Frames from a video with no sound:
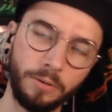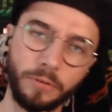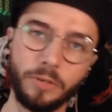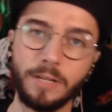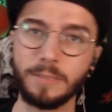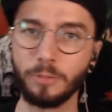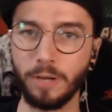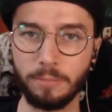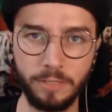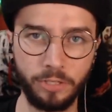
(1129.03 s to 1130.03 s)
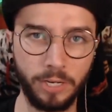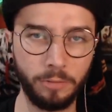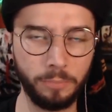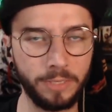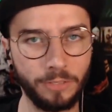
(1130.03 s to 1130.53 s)
And if you're not subscribed to this
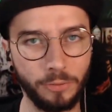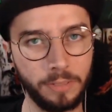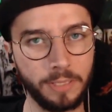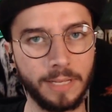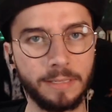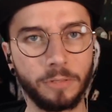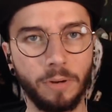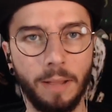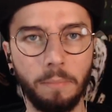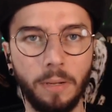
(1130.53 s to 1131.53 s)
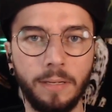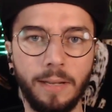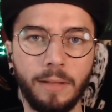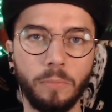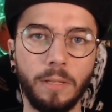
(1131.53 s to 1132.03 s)
channel, please do click that subscribe button
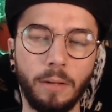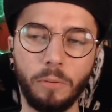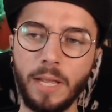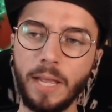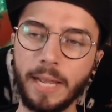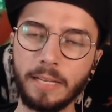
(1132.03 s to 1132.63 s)
down below.